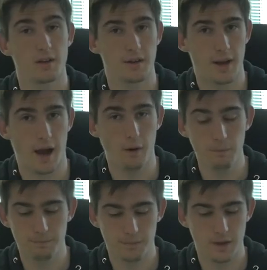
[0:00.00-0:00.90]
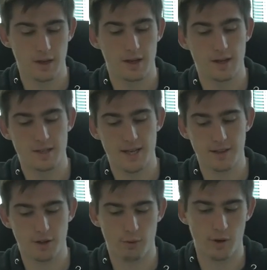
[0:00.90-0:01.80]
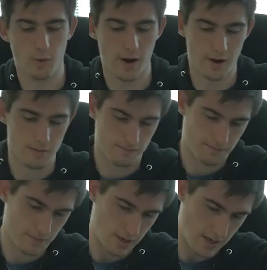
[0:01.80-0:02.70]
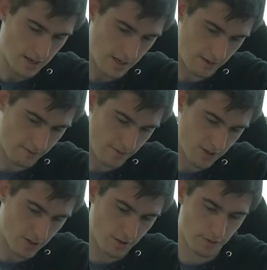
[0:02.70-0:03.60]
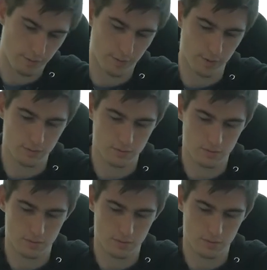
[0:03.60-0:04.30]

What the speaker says: Now, take the green wire and fish it through